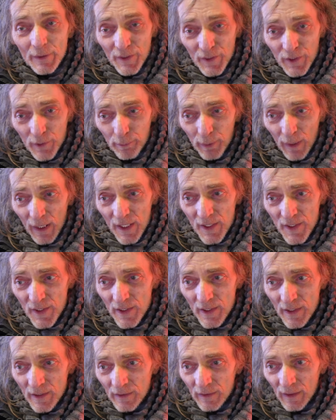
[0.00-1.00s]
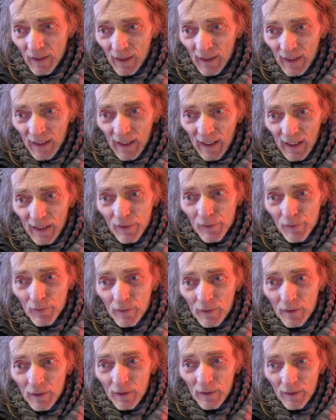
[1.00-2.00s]
It's surprising how
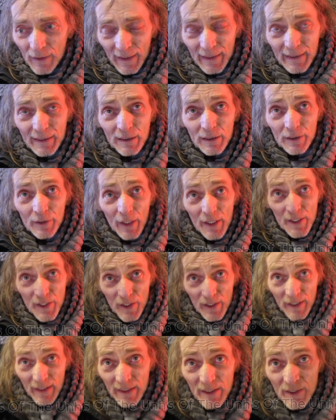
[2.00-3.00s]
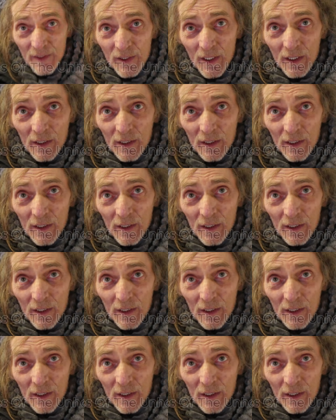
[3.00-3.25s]
little there actually is.